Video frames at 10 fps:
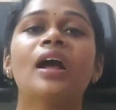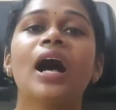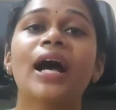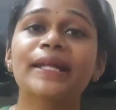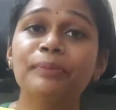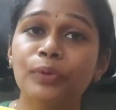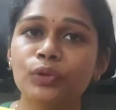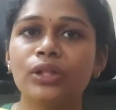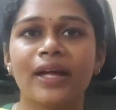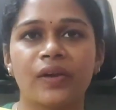
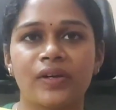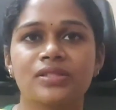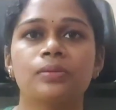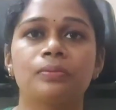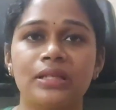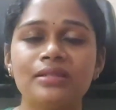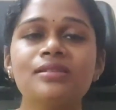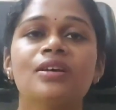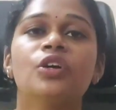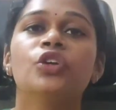Hypothyroidism
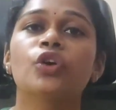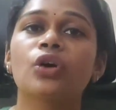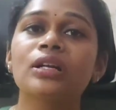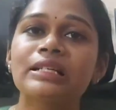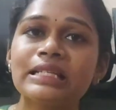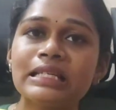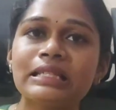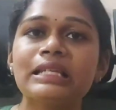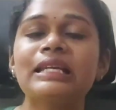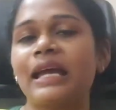means your
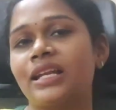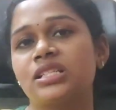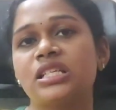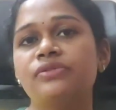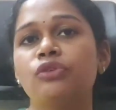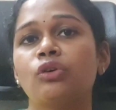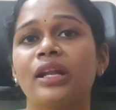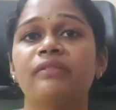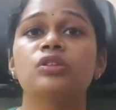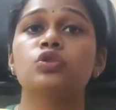T3 and T4
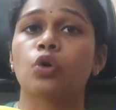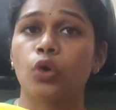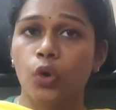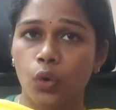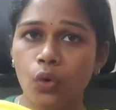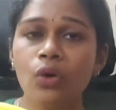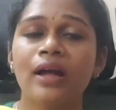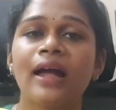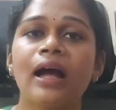levels are low